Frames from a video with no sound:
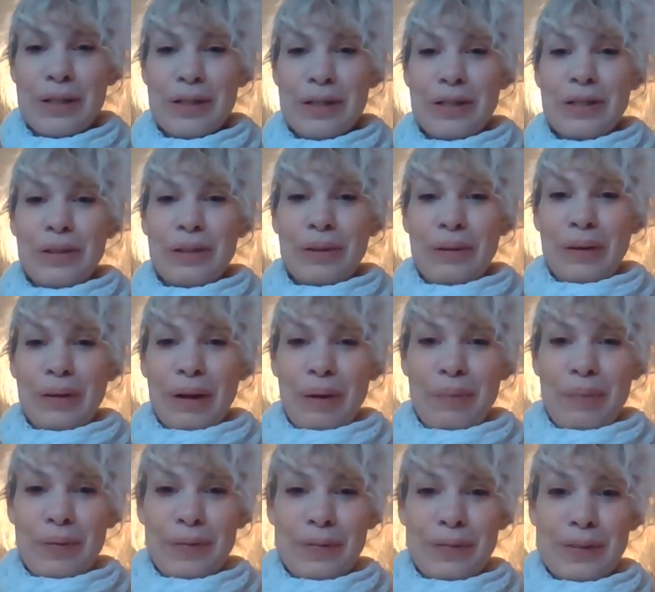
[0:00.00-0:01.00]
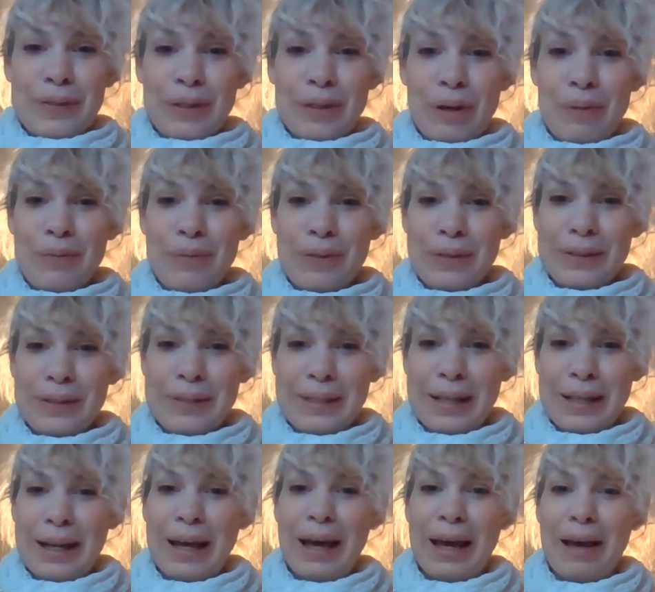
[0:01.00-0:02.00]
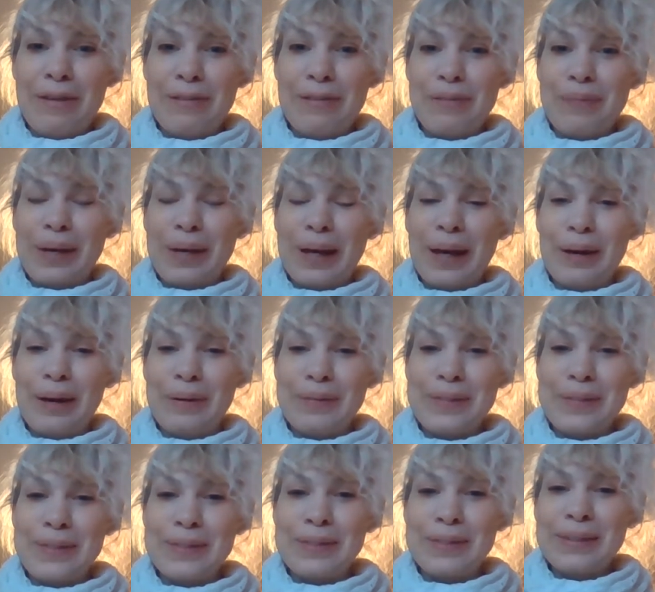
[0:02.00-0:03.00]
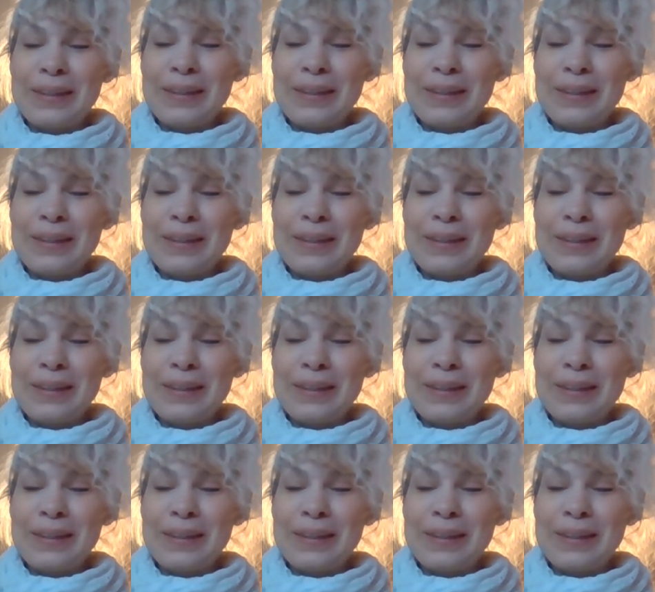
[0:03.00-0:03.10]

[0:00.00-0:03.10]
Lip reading: to show you a couple of sculptures that I have in my house.